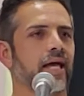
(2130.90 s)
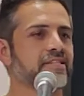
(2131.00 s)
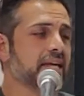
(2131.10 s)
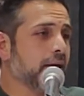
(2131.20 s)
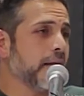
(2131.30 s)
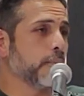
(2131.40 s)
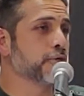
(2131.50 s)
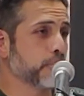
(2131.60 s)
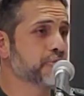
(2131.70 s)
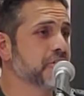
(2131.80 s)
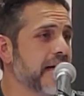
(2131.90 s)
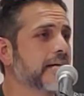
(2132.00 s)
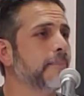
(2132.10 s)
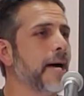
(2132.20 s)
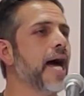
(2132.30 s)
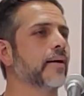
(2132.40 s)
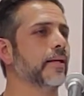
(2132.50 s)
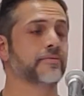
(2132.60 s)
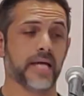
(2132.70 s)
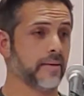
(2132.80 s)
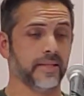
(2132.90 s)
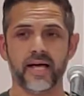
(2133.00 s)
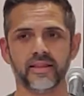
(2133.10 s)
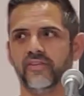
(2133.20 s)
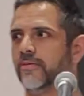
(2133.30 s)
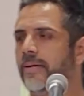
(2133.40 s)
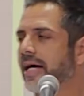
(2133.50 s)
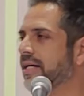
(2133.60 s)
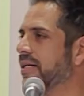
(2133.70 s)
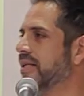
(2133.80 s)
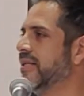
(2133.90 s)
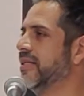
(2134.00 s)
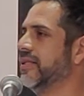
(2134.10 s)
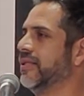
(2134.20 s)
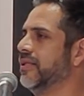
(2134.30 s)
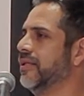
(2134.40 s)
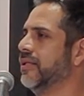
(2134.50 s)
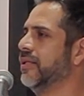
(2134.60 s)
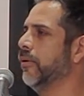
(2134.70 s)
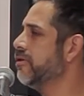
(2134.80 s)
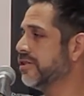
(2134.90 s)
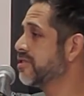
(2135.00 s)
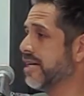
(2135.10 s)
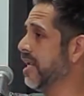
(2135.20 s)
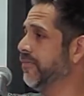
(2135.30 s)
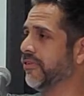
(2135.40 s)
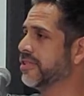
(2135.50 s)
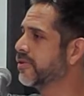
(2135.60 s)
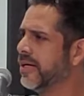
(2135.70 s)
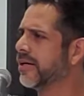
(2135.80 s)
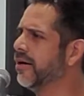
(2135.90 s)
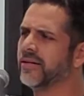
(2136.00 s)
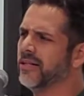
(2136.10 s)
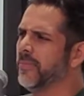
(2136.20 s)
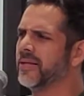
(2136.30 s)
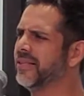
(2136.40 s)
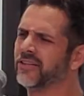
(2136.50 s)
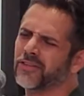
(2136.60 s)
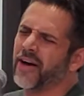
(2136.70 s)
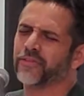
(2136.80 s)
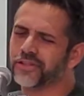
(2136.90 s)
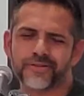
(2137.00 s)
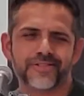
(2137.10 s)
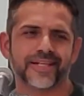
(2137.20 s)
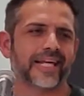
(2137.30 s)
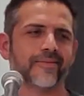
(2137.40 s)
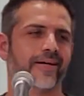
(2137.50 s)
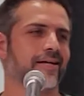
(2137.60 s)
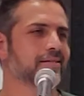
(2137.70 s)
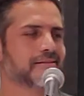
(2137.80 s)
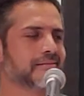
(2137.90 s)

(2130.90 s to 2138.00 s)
And say, hey, would you like a bag? I'm like, yeah, I love a bag. Well, you just sign up for this credit card, no big deal. You don't have to use it anyway.